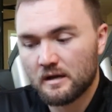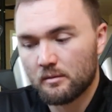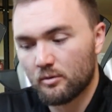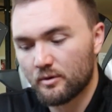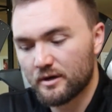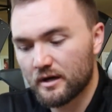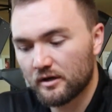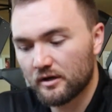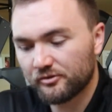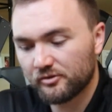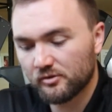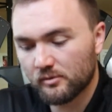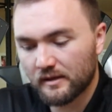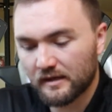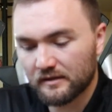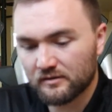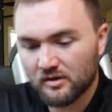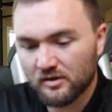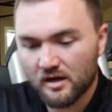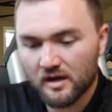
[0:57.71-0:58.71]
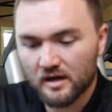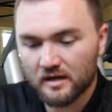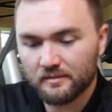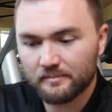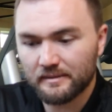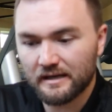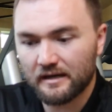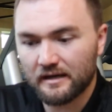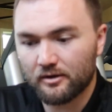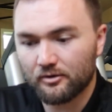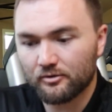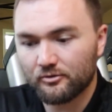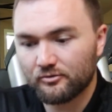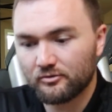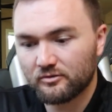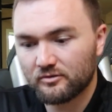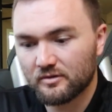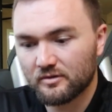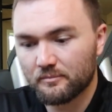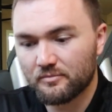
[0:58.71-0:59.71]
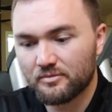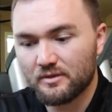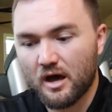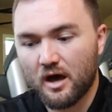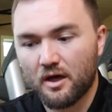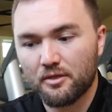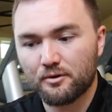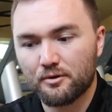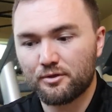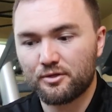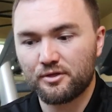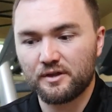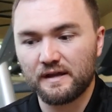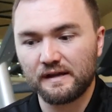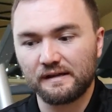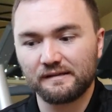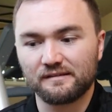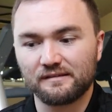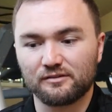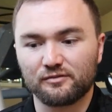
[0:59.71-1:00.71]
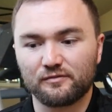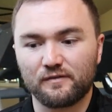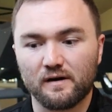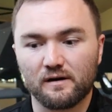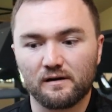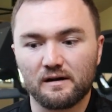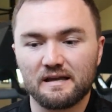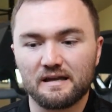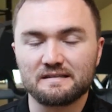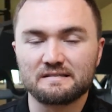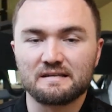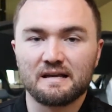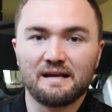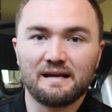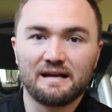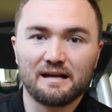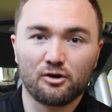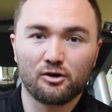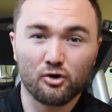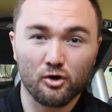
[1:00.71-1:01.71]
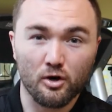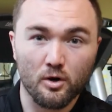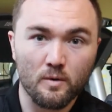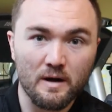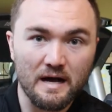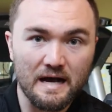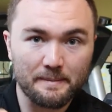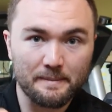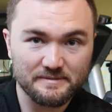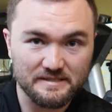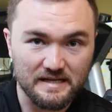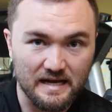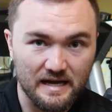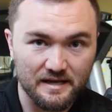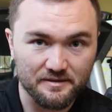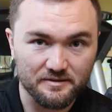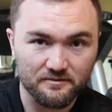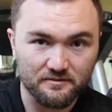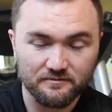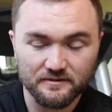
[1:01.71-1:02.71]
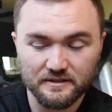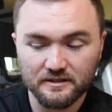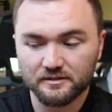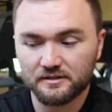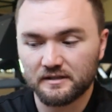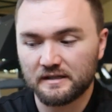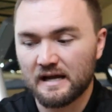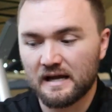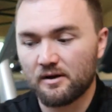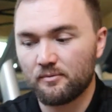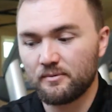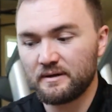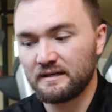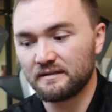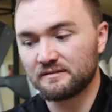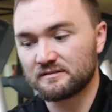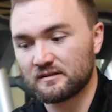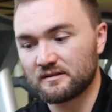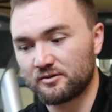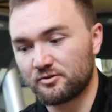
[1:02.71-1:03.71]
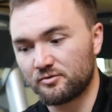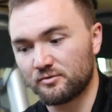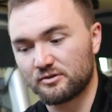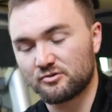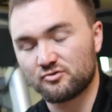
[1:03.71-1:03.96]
We also want to talk about some other things as far as crow hops on the field and how we can start to